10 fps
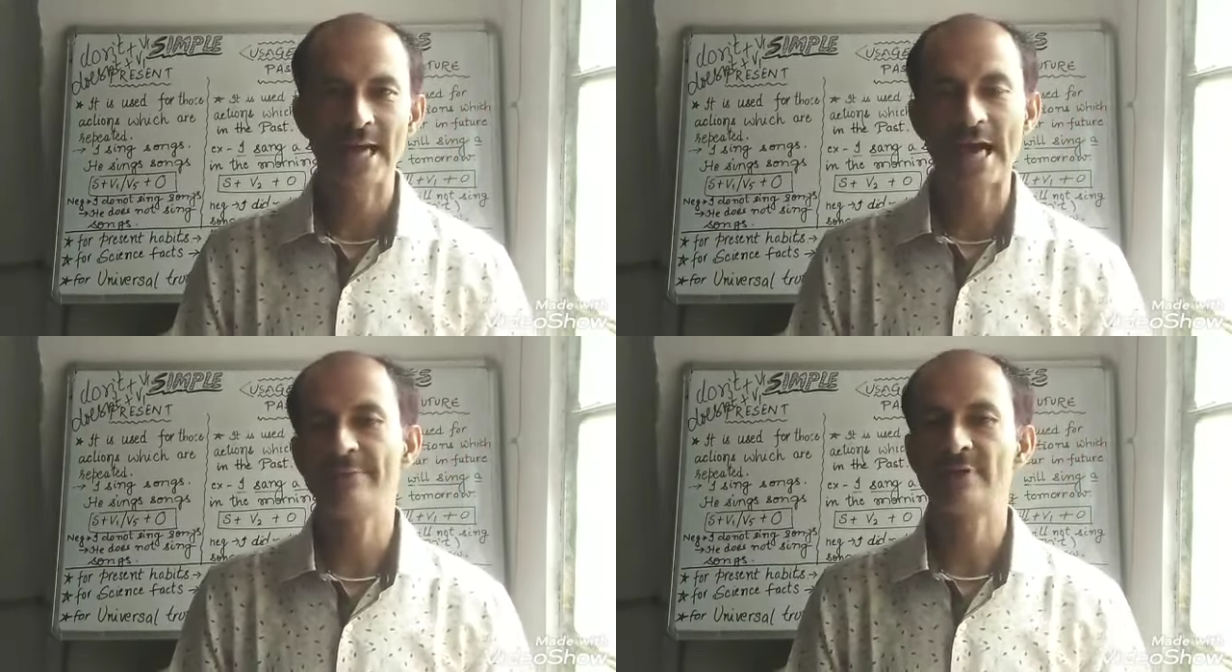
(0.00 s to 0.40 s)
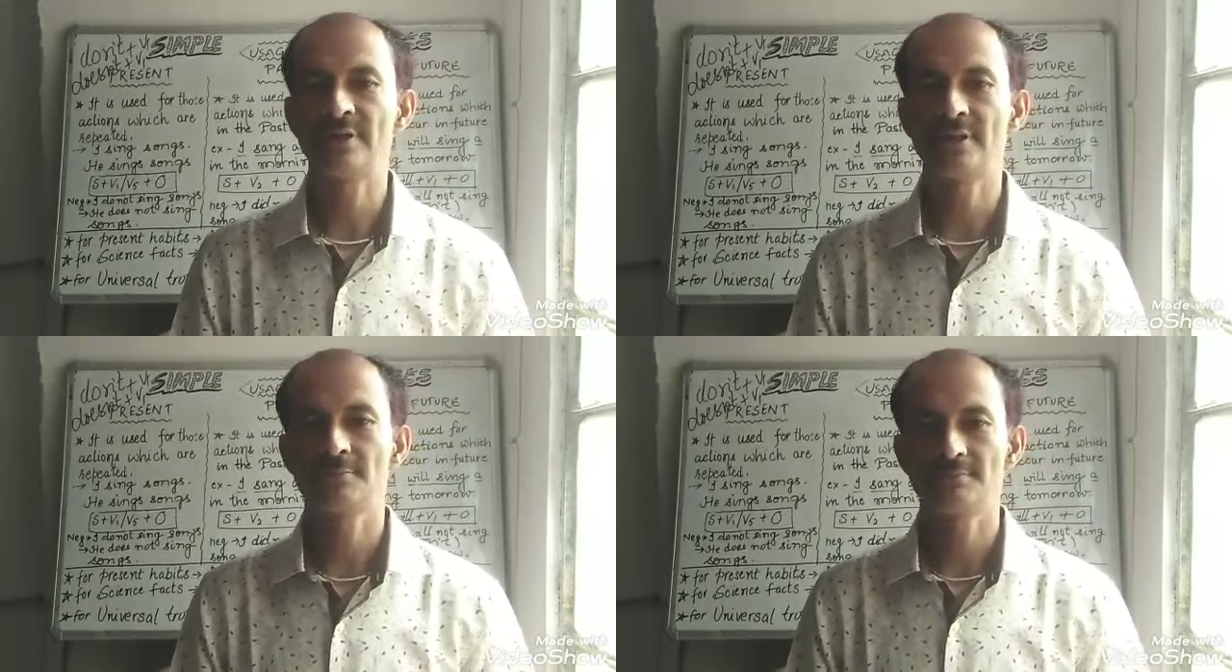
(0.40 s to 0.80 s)
I
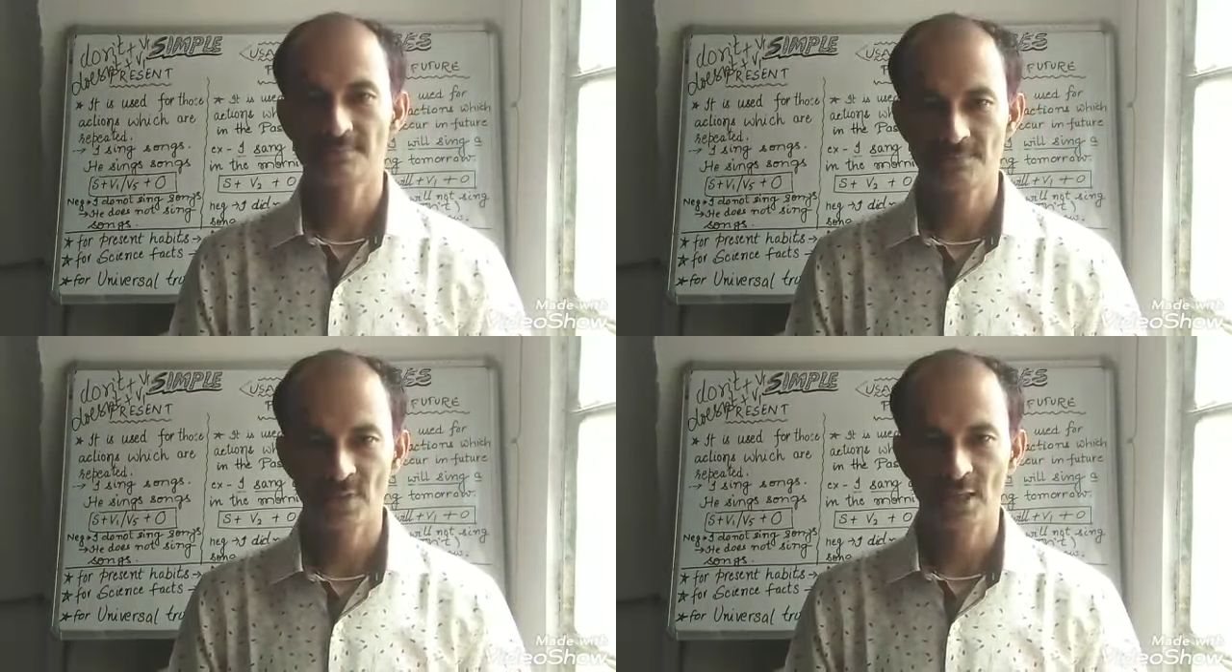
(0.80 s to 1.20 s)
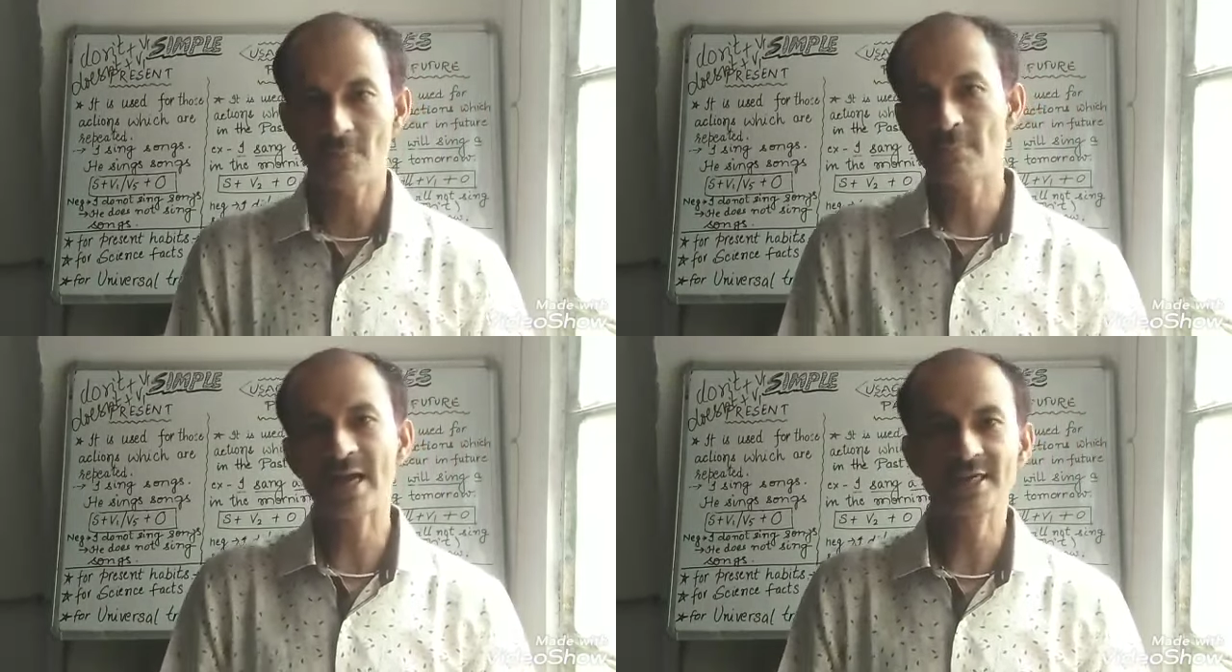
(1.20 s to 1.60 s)
will
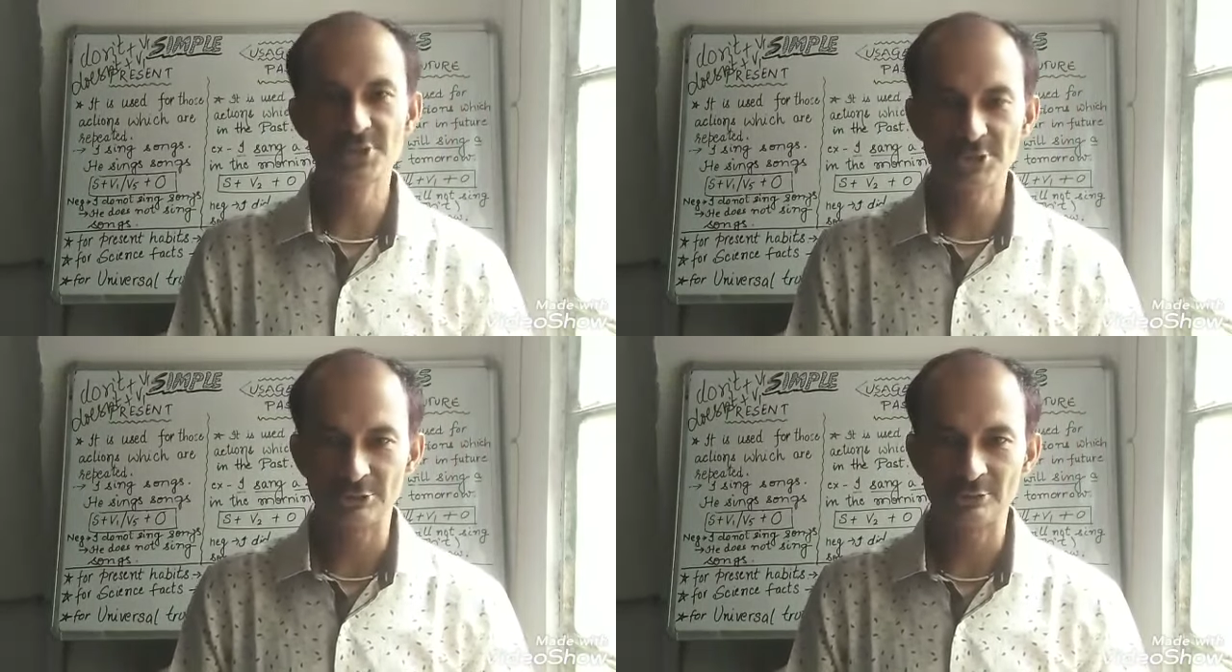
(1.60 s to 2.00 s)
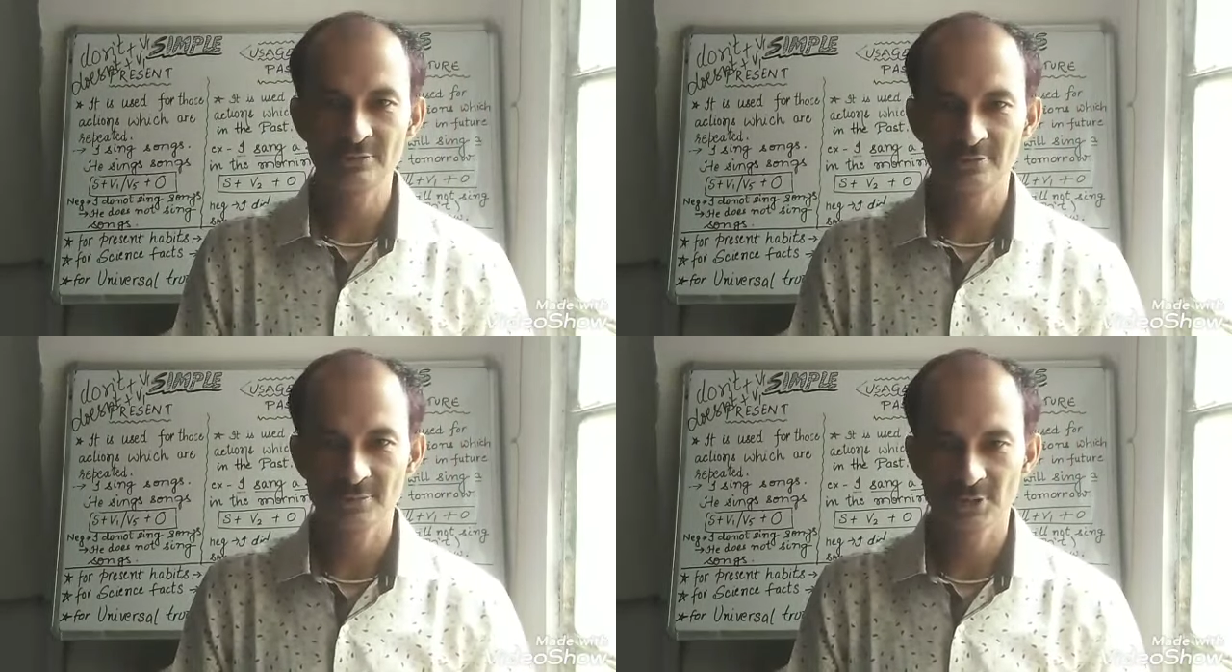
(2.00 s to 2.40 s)
come back to
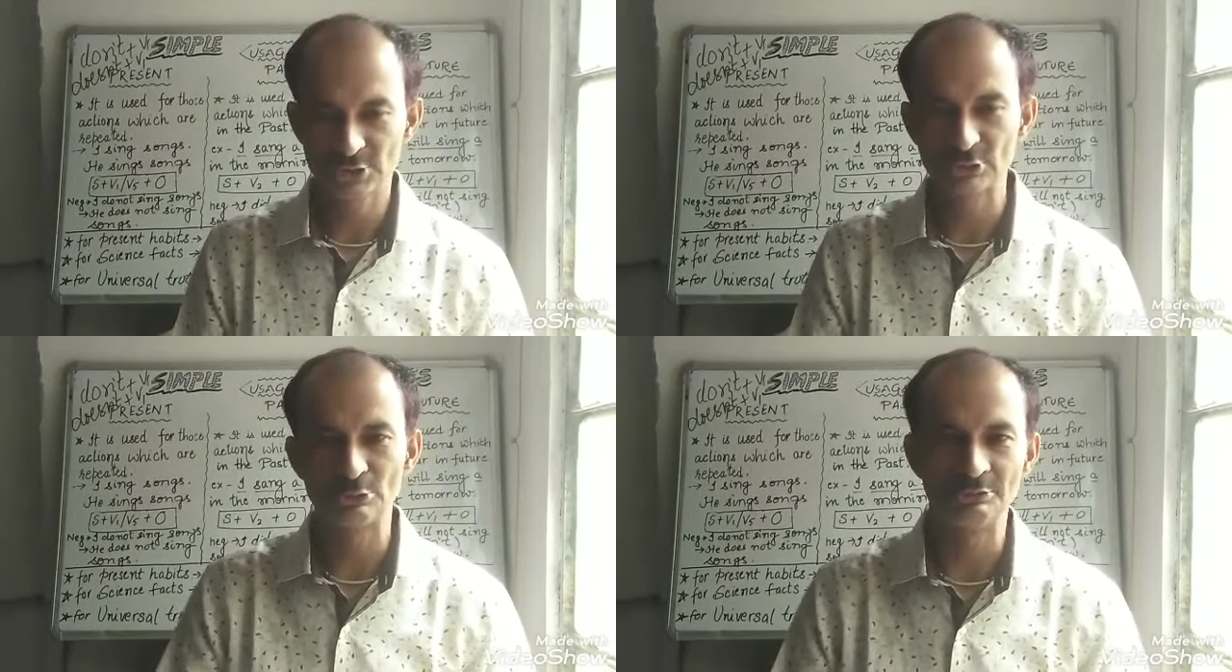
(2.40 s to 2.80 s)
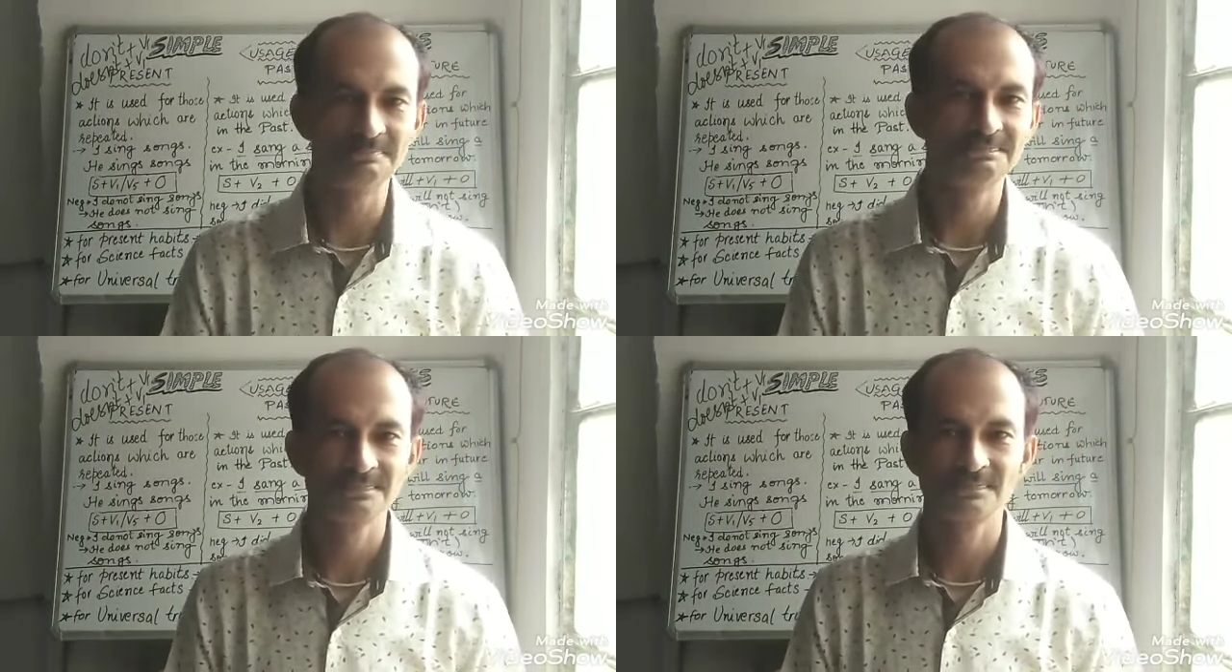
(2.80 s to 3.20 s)
you soon.
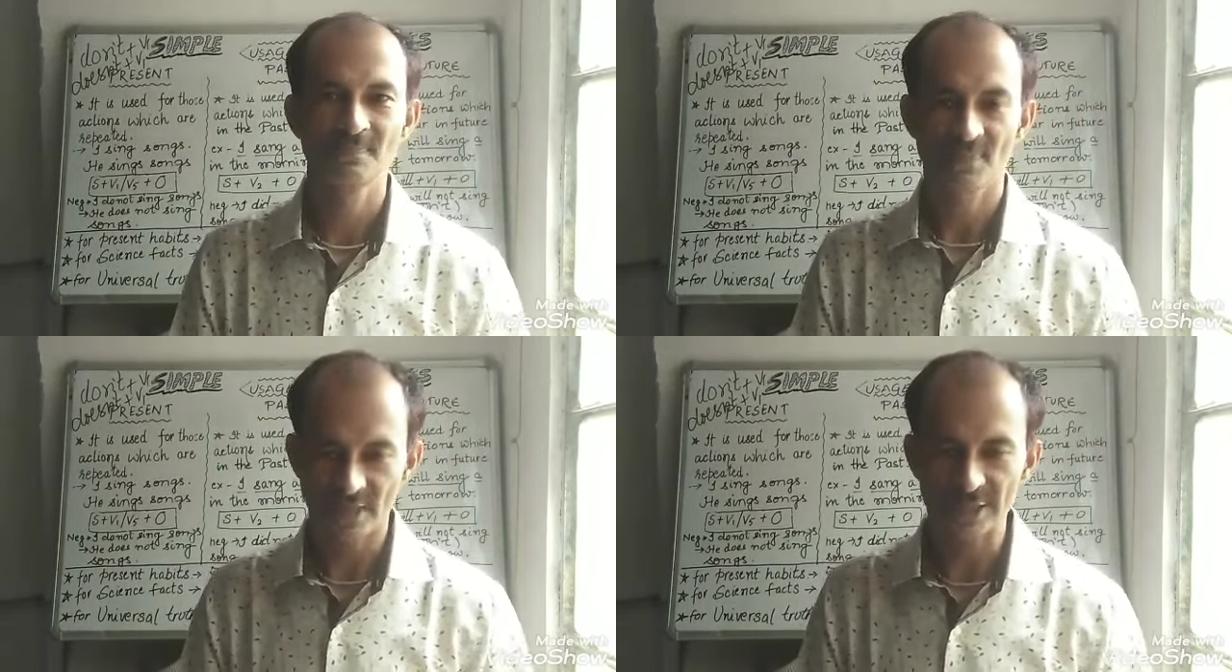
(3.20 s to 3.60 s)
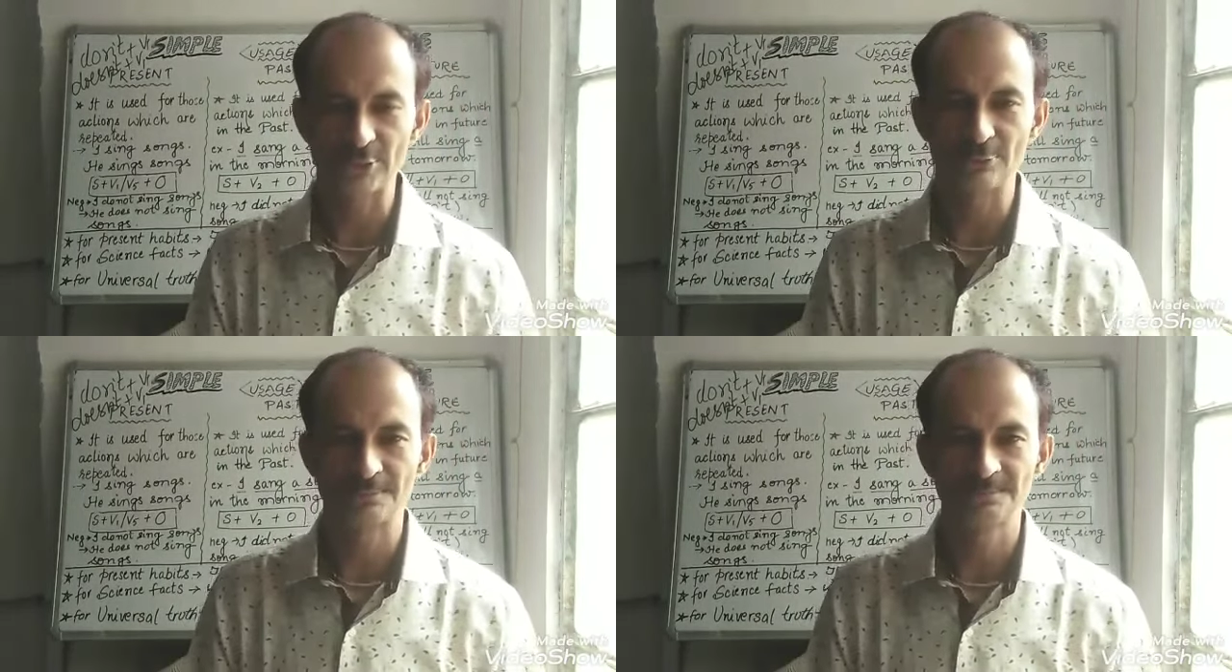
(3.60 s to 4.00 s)
Thank
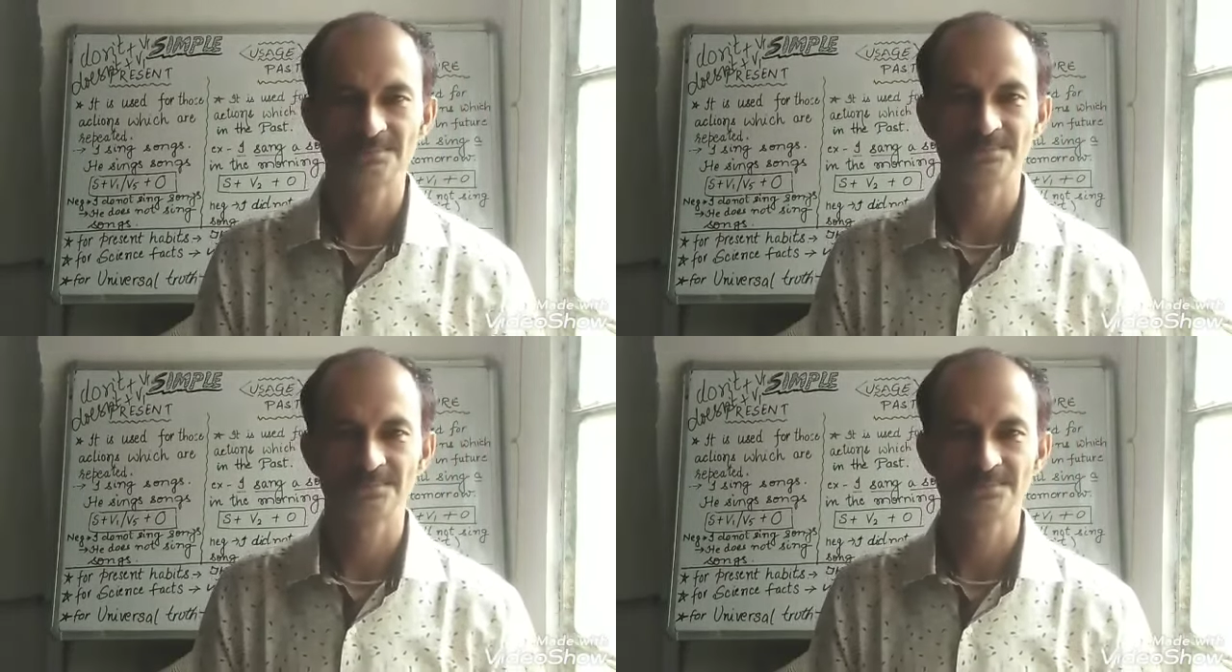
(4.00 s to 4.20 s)
you.